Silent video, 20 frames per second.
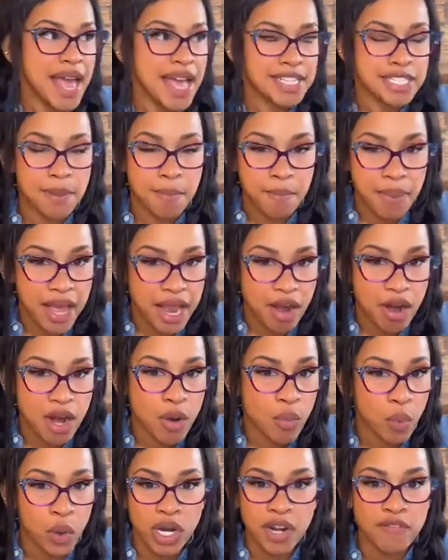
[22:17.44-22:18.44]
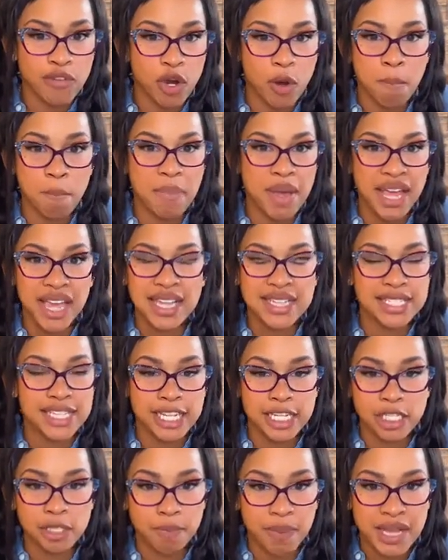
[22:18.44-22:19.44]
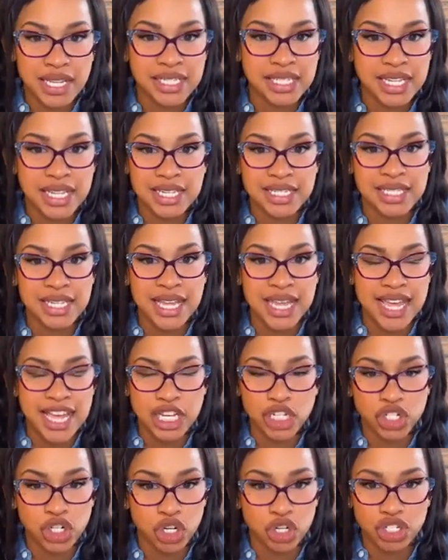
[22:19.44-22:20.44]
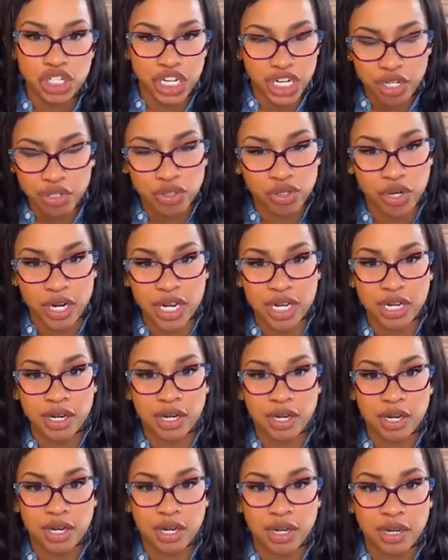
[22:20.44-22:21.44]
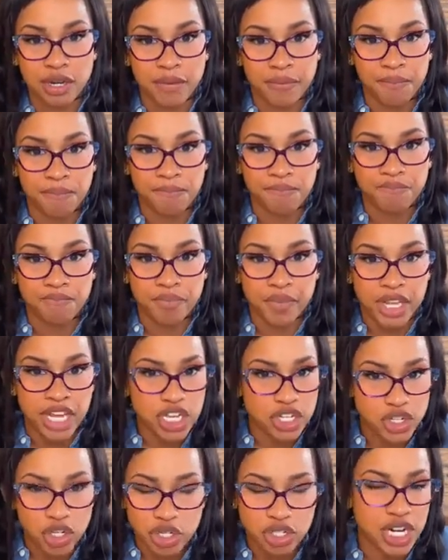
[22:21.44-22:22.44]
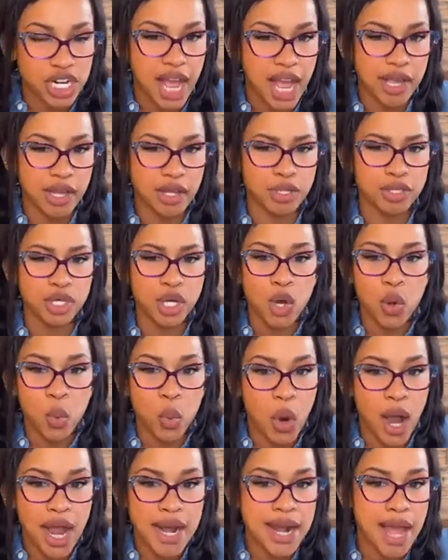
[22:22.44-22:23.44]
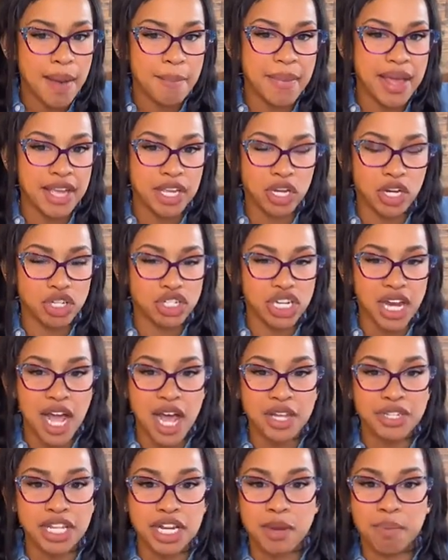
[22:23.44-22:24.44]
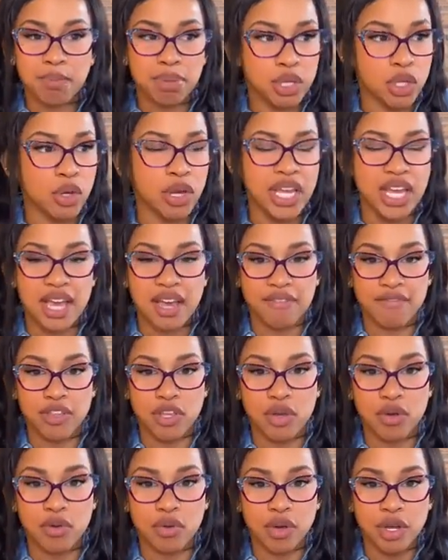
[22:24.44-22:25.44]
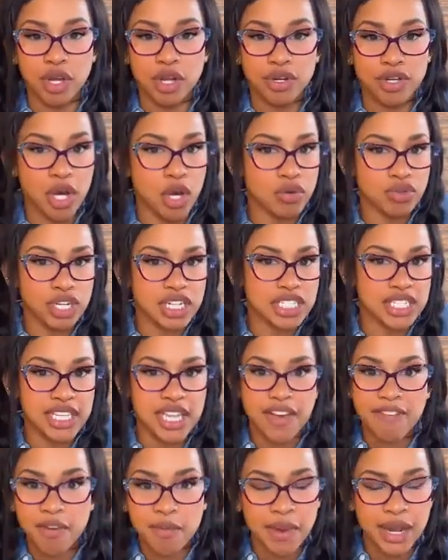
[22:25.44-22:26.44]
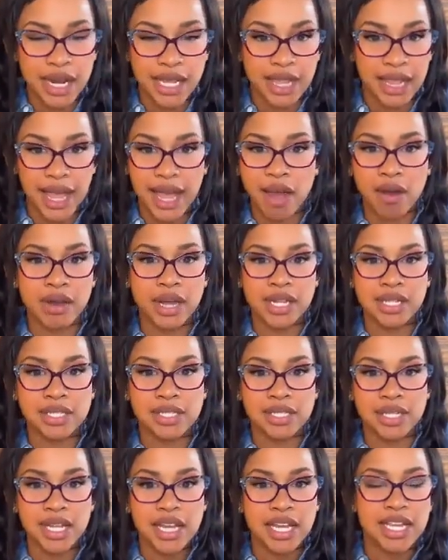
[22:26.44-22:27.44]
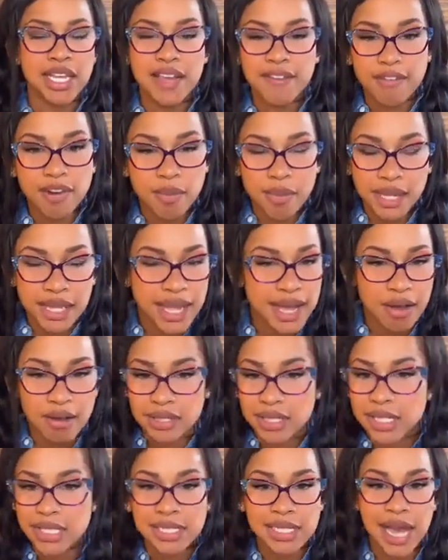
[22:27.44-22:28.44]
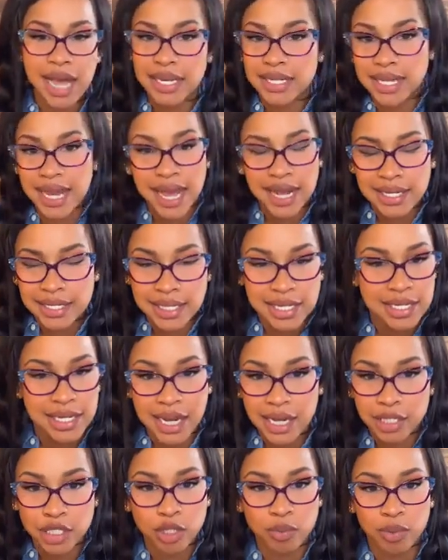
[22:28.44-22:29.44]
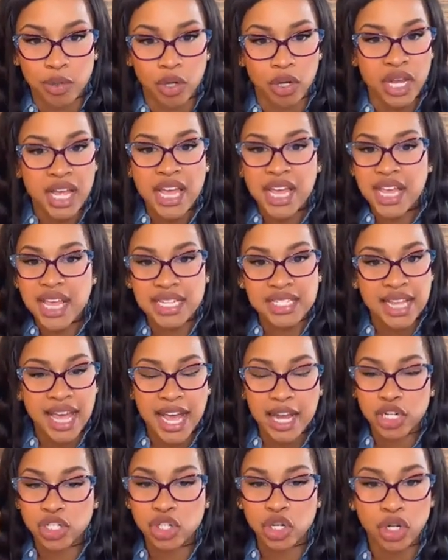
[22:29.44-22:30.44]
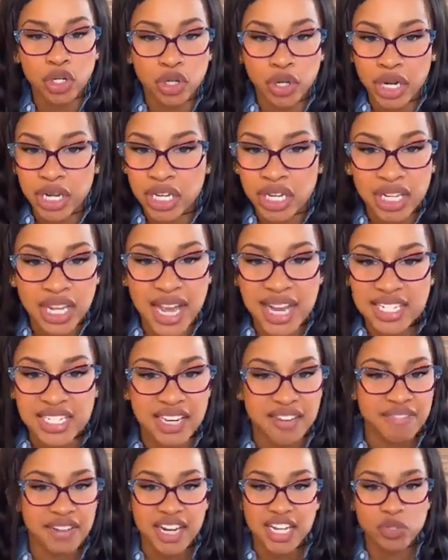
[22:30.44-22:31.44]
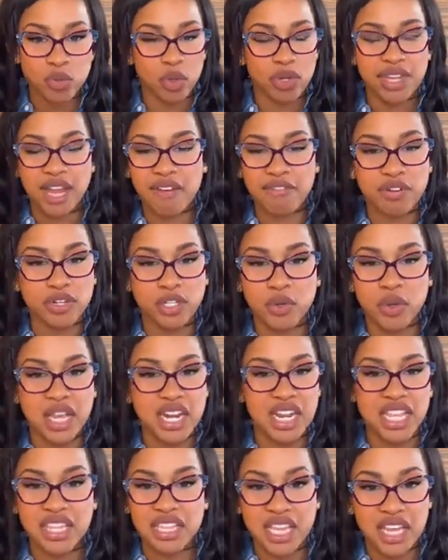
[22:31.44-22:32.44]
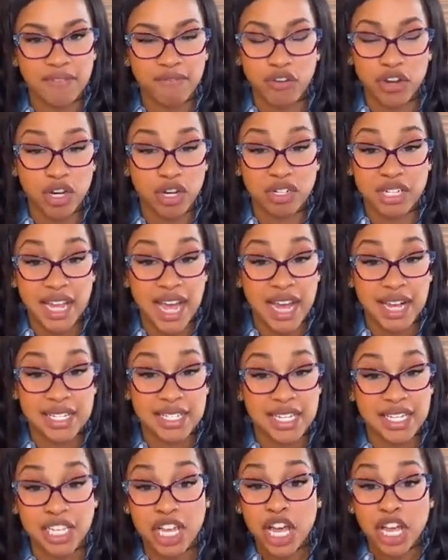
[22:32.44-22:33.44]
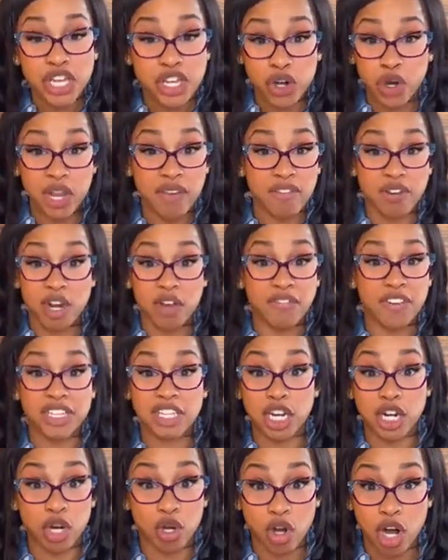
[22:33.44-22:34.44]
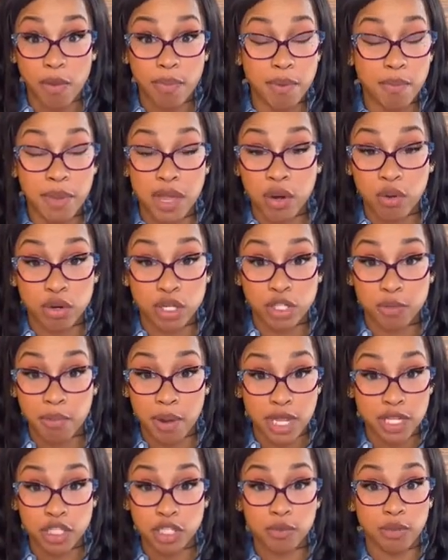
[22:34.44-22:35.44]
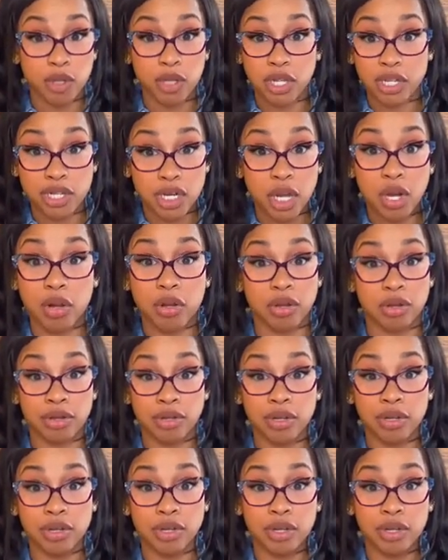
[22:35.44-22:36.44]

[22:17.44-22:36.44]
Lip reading: As a parent, one of your biggest expenses is your children, is your child. Why not make your child an employee of you? Don't just give him an allowance. Giving him allowance is not tax deductible. His extracurricular activities will never do anything for your taxes. You don't even know if he's going to grow up and be a responsible adult.